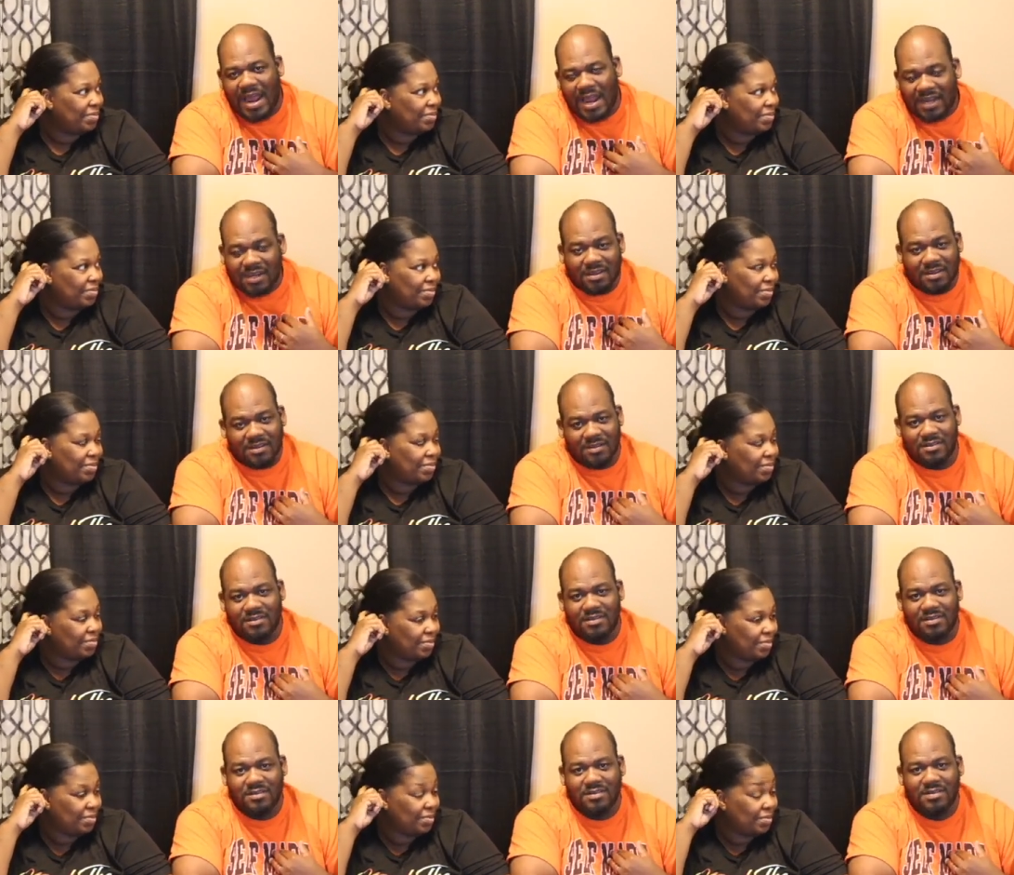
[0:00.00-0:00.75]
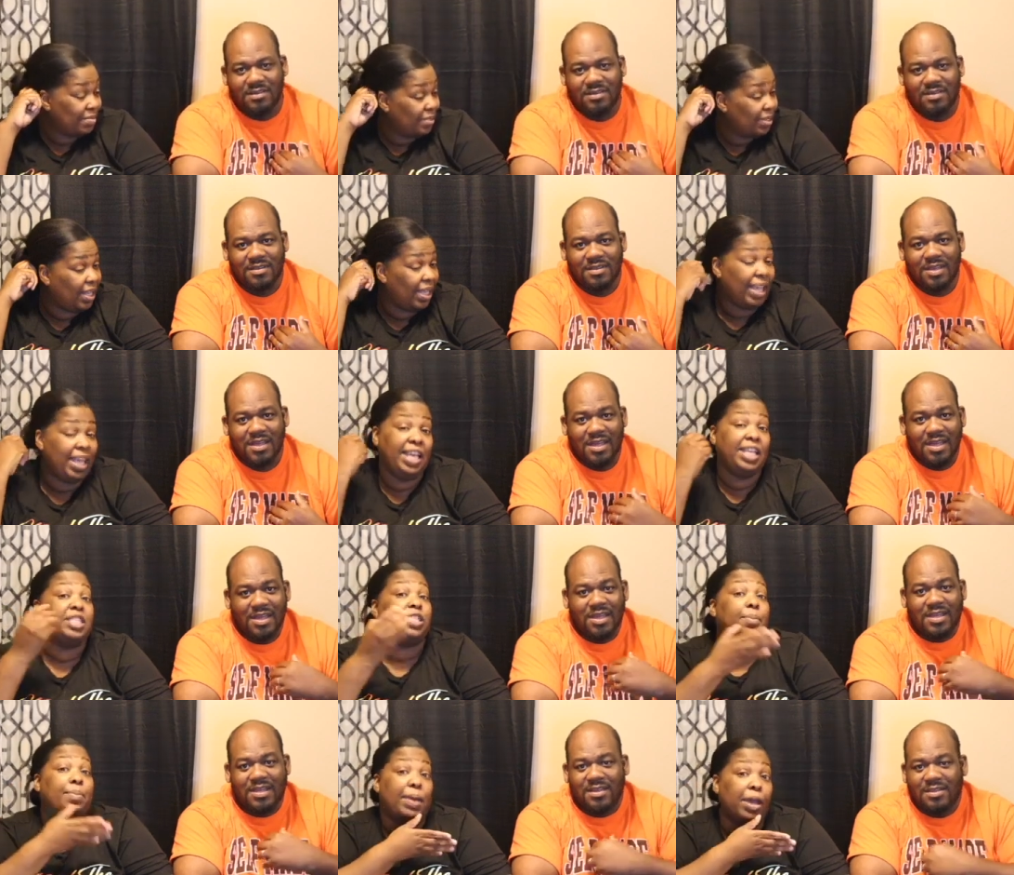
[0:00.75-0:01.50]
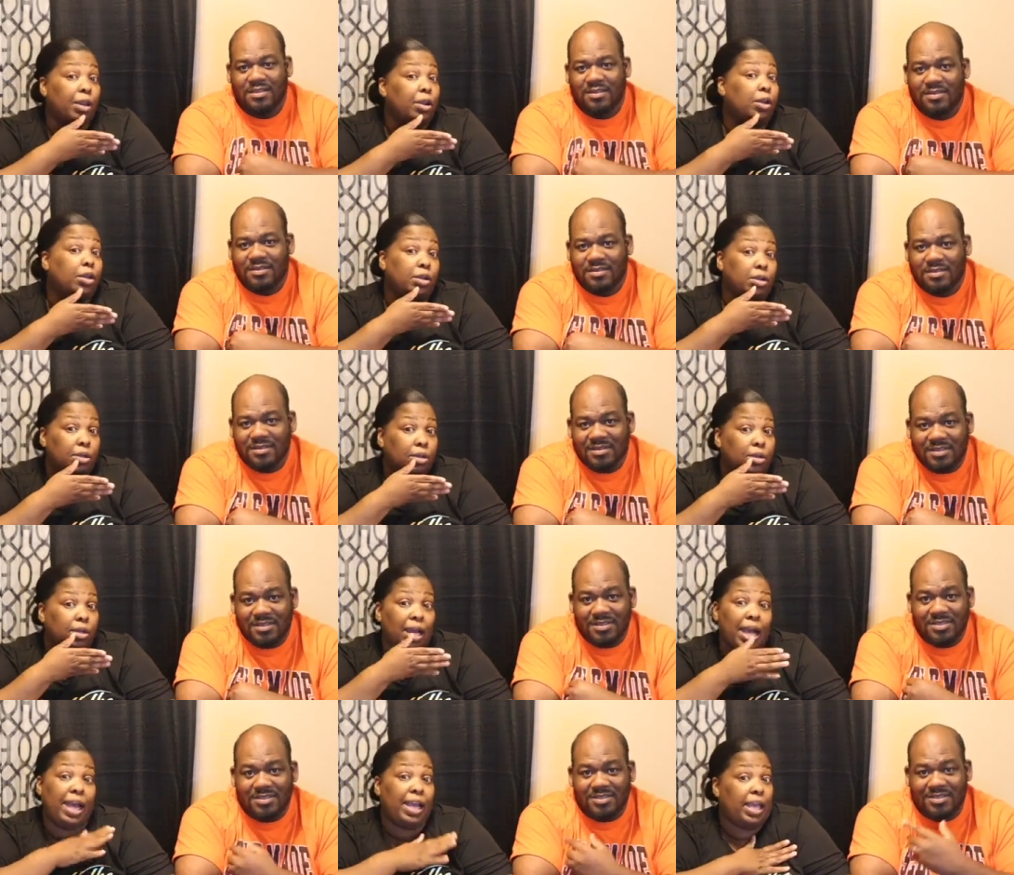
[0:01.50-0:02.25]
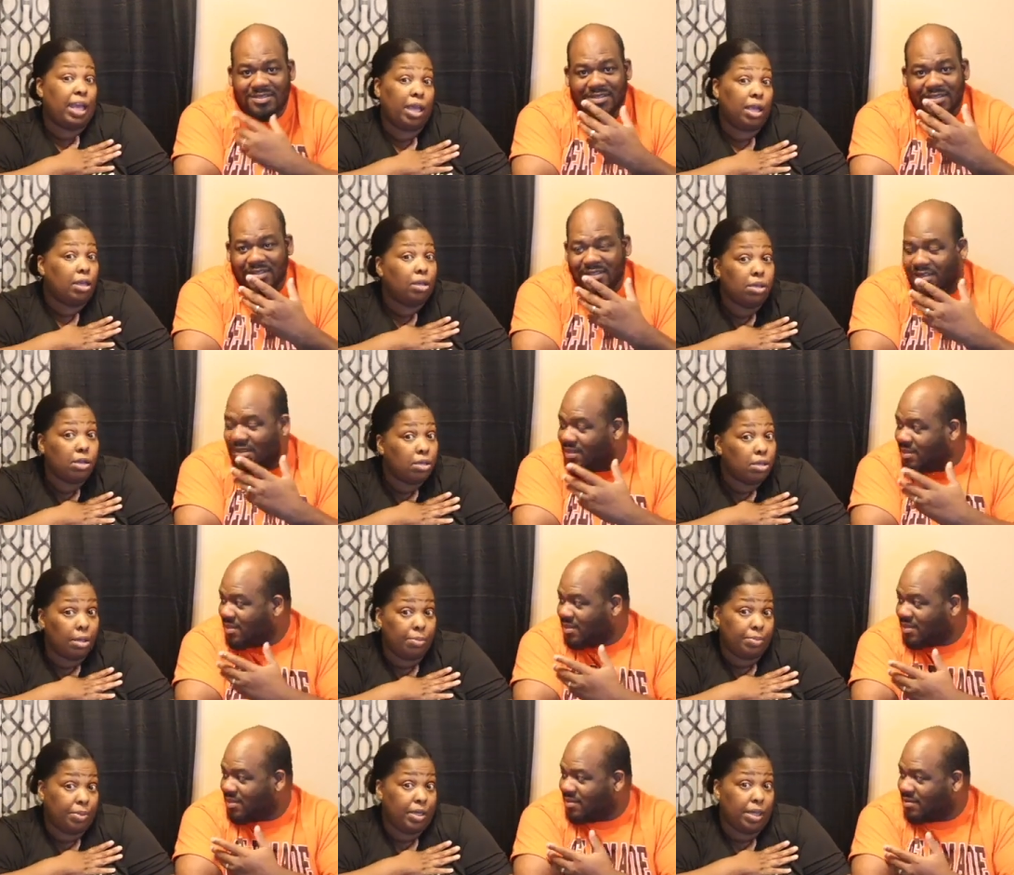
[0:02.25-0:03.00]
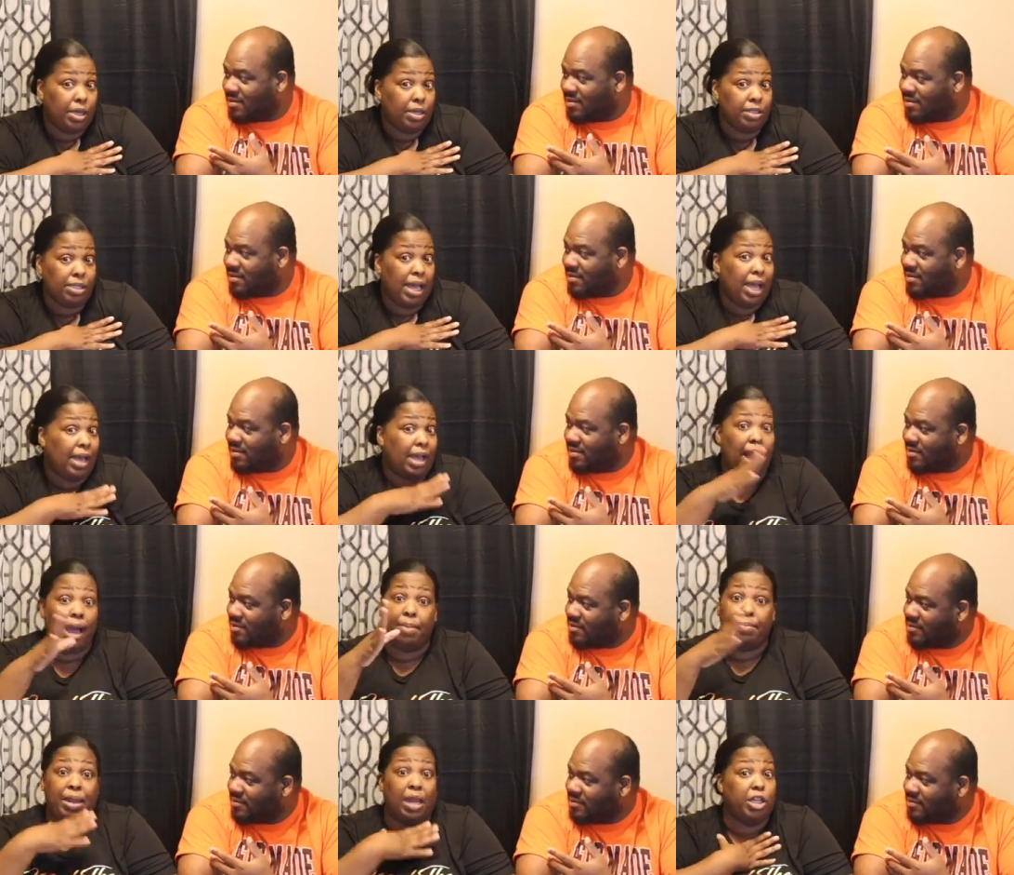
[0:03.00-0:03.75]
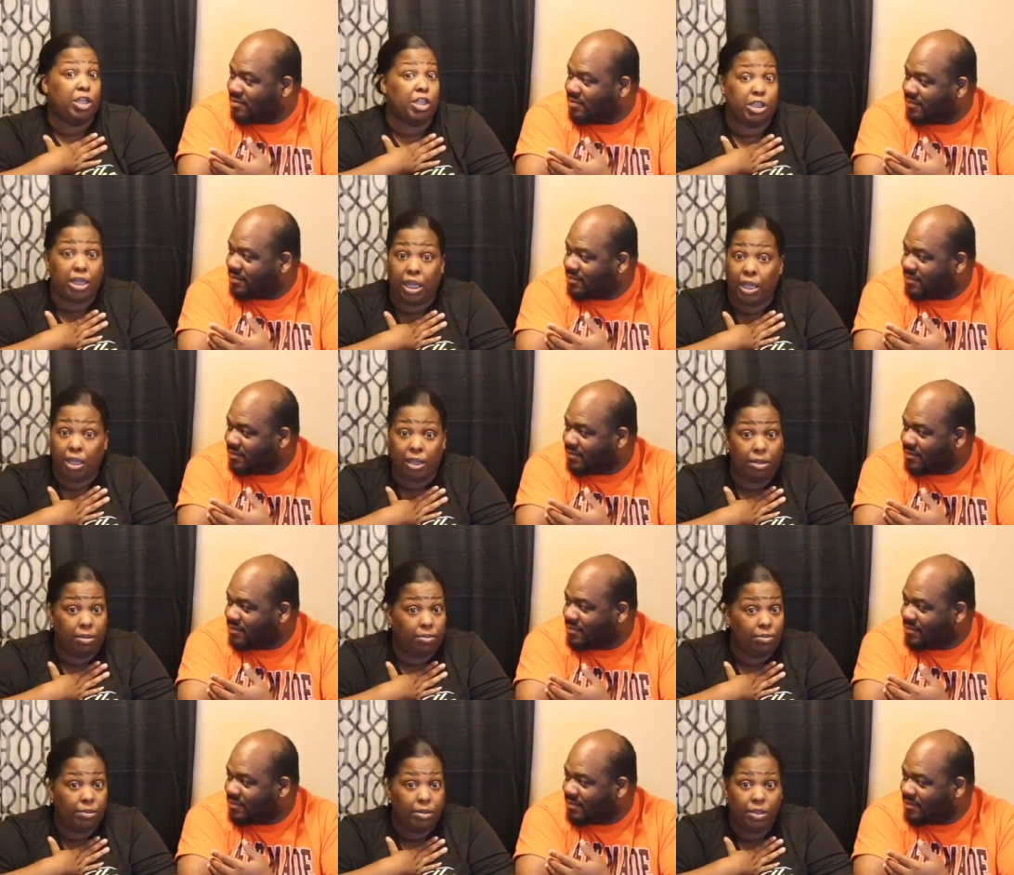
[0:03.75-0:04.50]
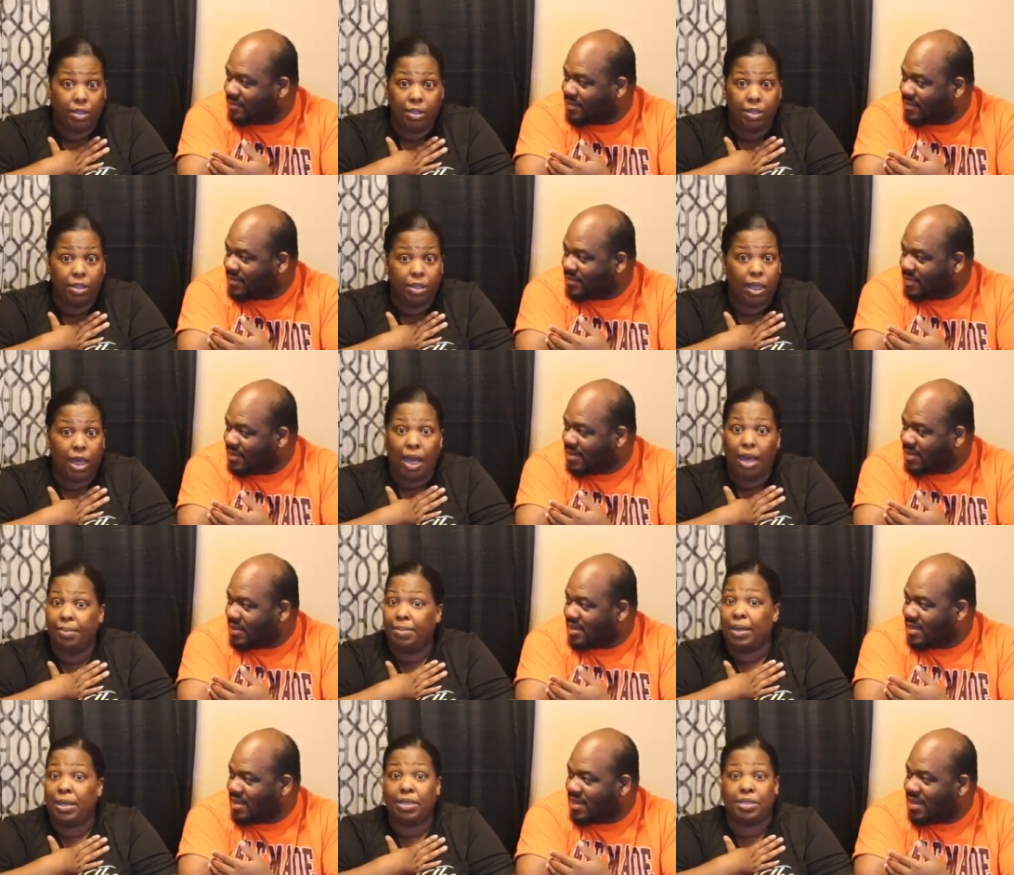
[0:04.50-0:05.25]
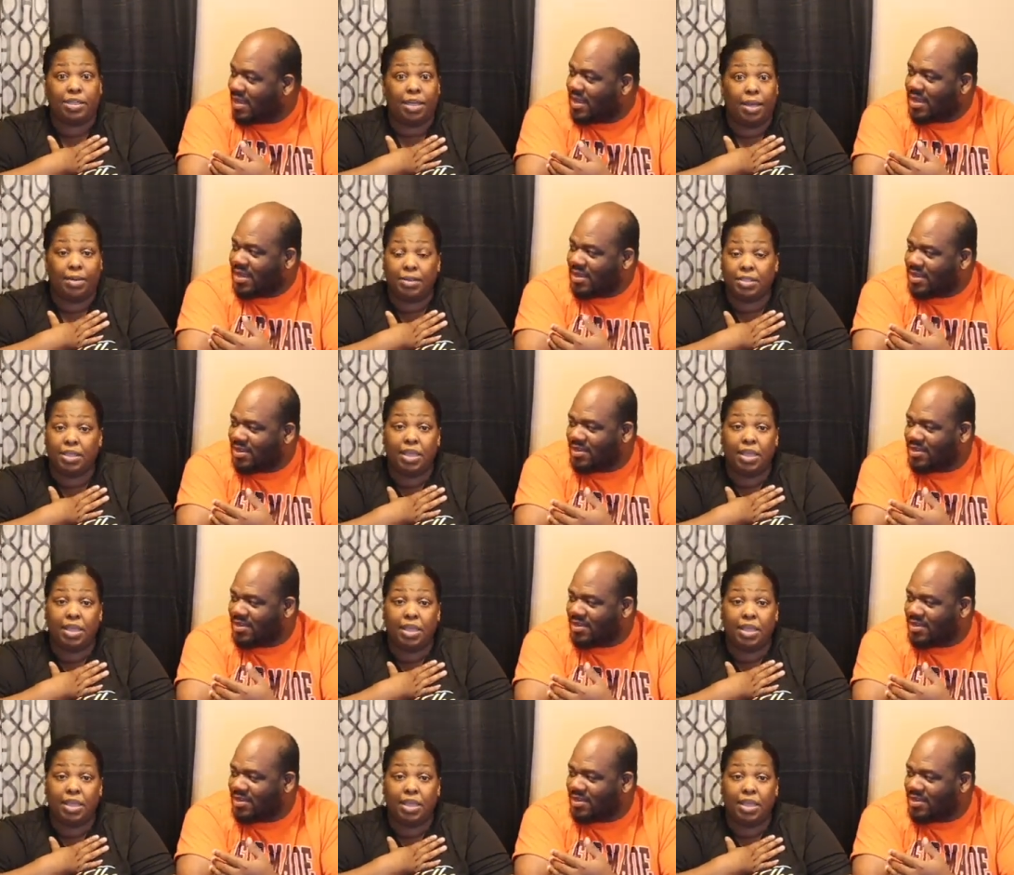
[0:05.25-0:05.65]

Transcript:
Speaker 1: like to cook. He's a better cook. I can't cook. I'm not ashamed. I'm not ashamed to